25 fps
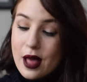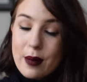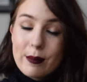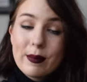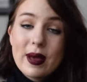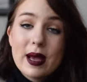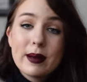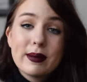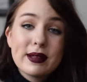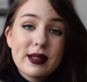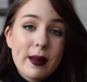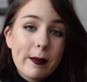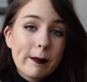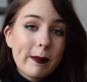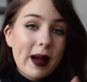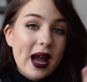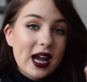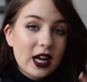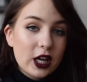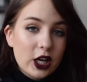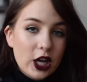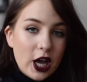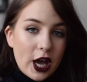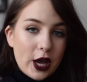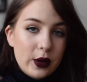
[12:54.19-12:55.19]
maybe the
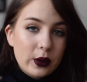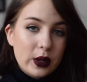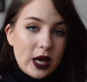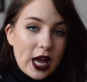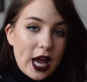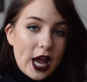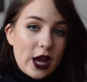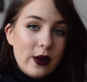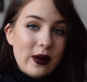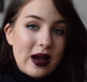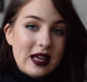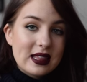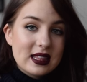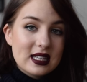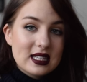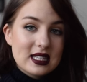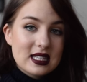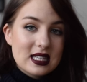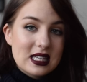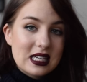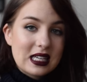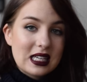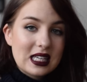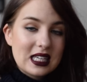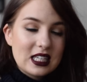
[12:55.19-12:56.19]
mango coat and the
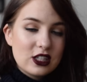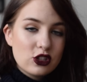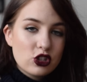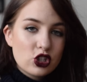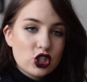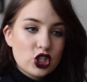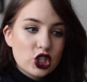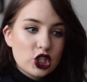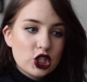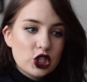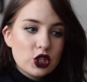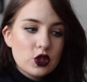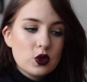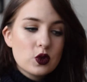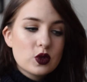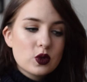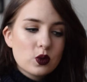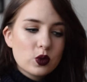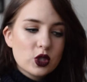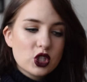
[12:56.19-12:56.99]
Celine shoes,